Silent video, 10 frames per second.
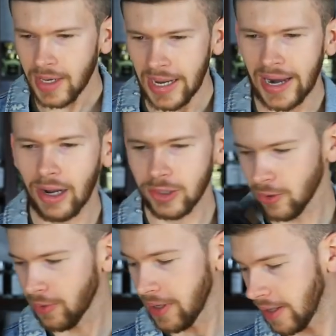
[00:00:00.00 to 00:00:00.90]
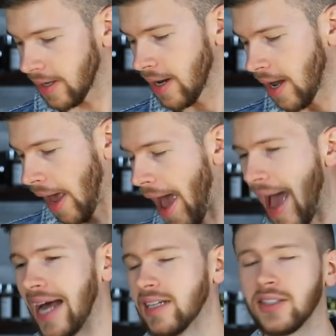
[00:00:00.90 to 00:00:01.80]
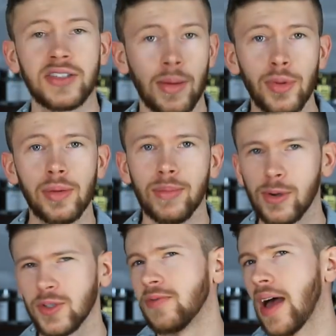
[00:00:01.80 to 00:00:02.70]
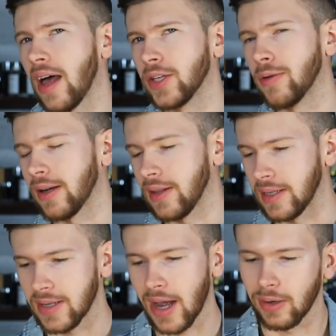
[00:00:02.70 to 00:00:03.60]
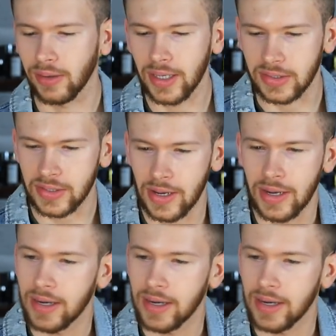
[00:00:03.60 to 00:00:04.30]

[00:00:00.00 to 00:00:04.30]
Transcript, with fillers: And I also think it adds some of the most value out of the entire list.